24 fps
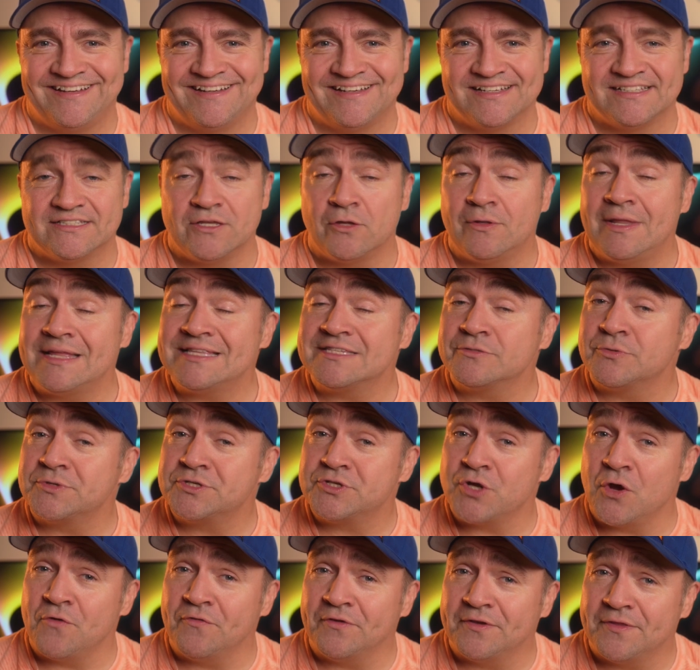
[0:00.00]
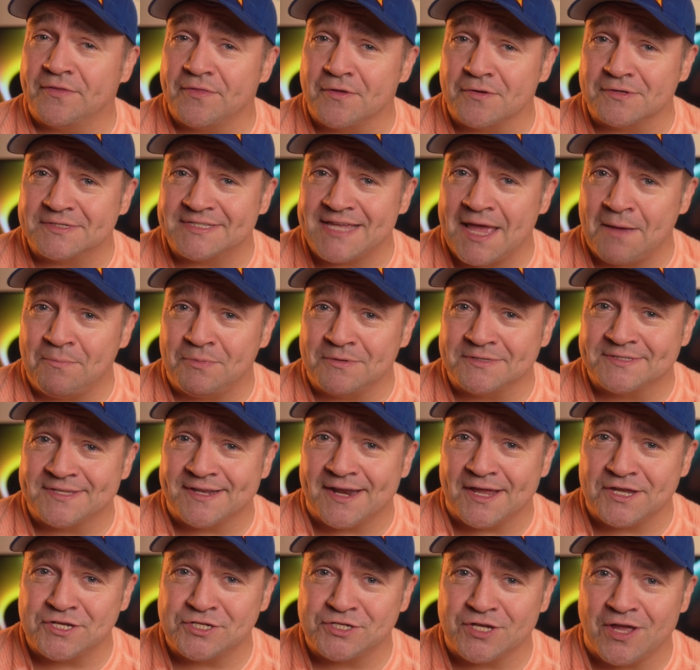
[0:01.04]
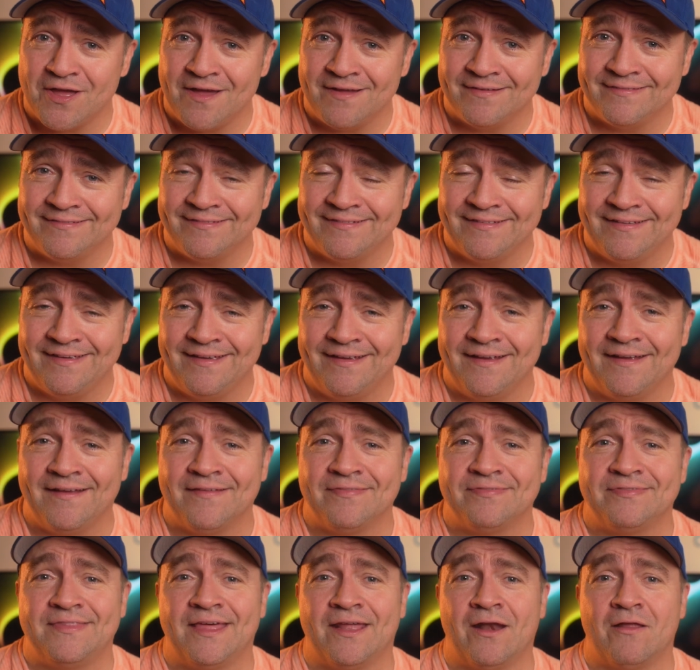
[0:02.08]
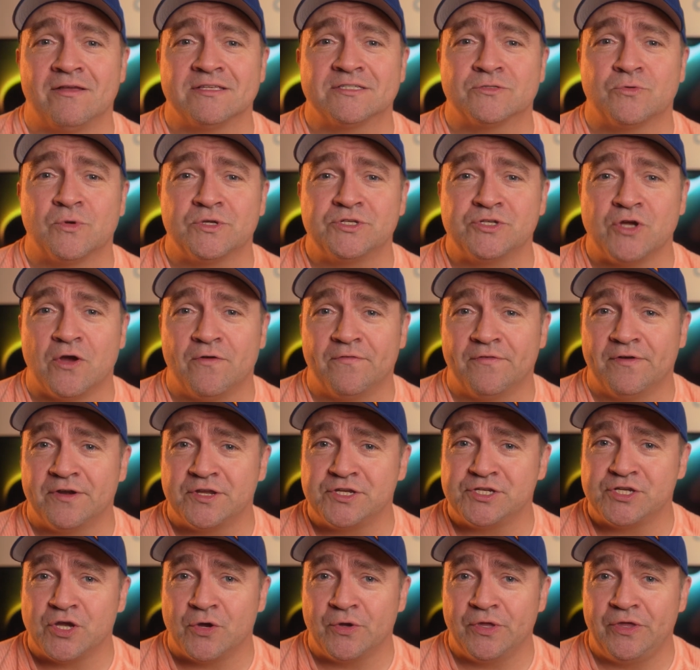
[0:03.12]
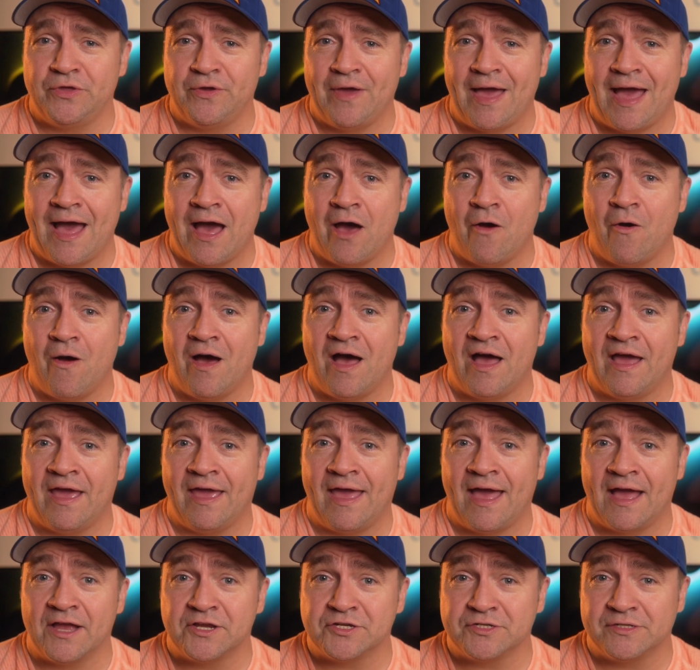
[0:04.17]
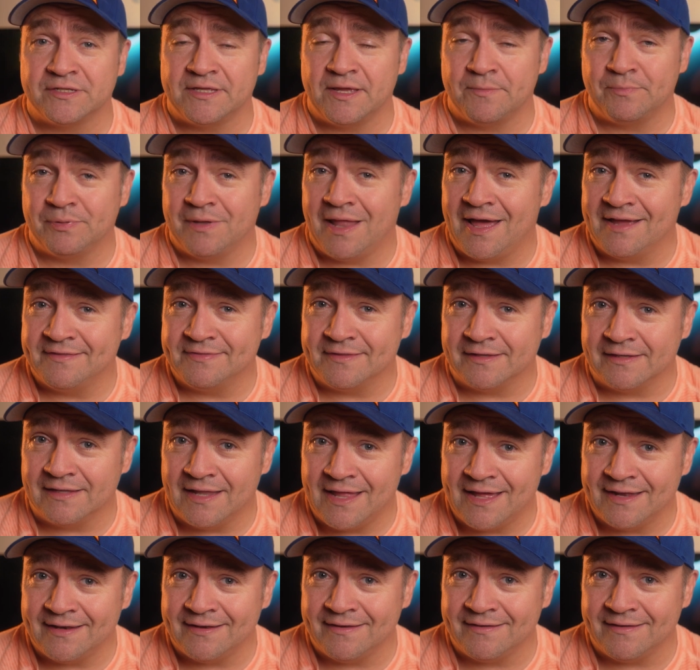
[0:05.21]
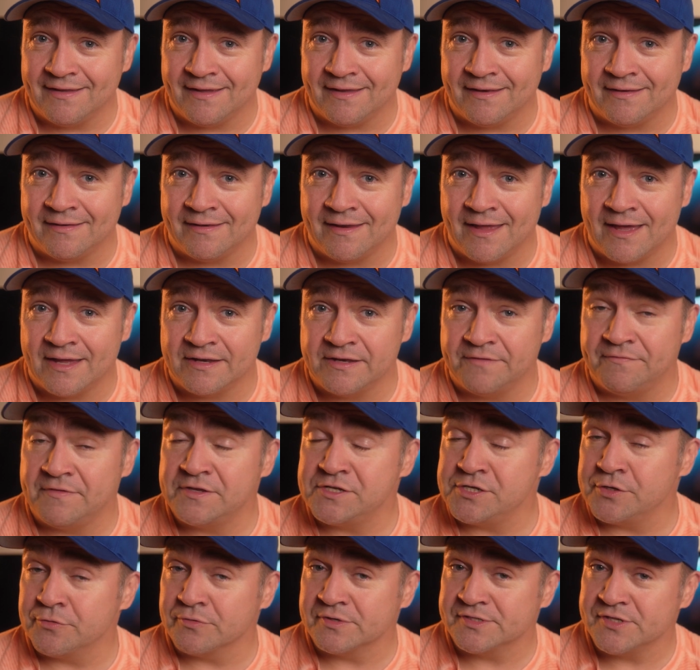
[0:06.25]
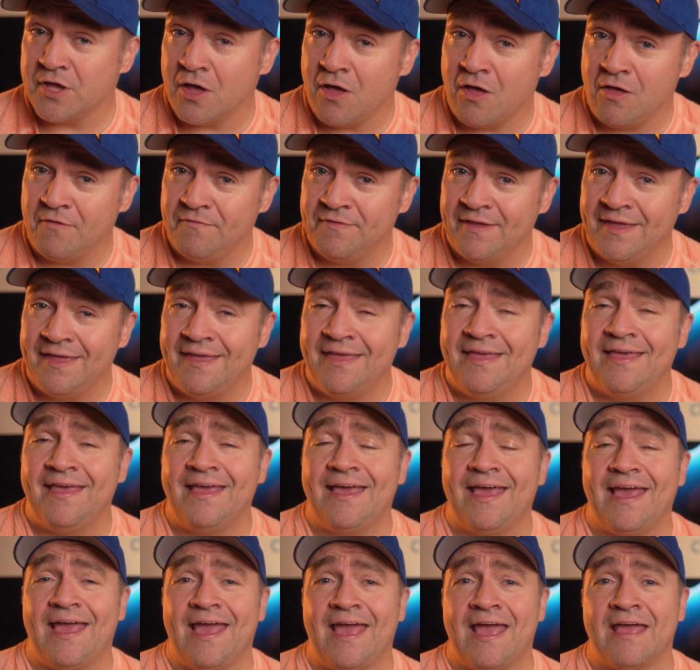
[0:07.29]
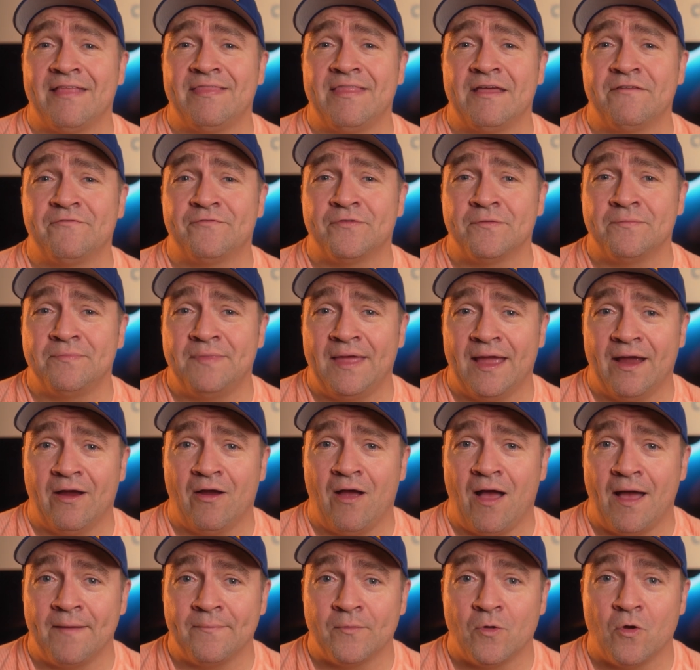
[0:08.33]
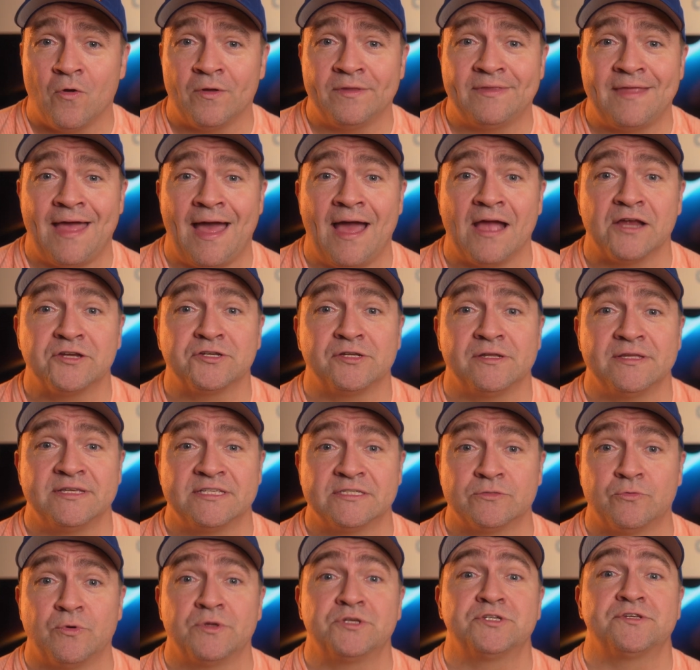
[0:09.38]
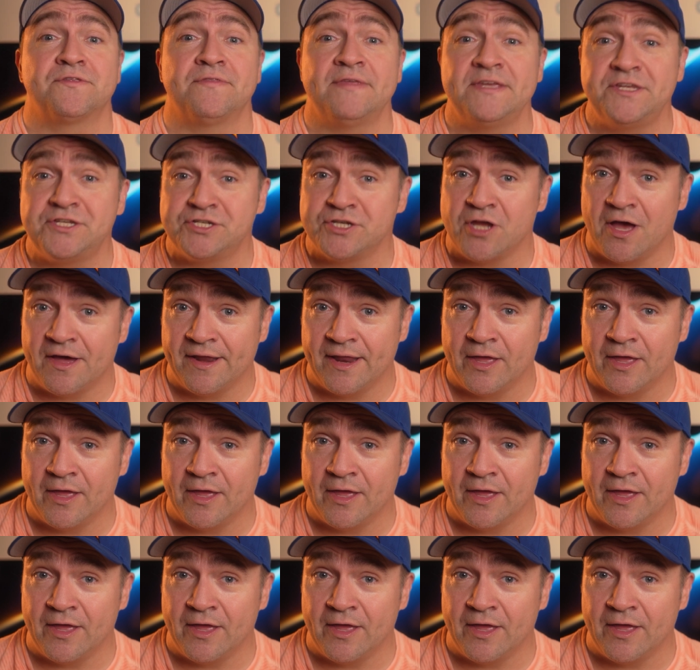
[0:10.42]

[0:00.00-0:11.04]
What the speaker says: So let's switch over to those samples that I shot. Then I'll switch over to show you how I actually applied the LUT in DaVinci Resolve. And then from there, I'm going to actually switch this shot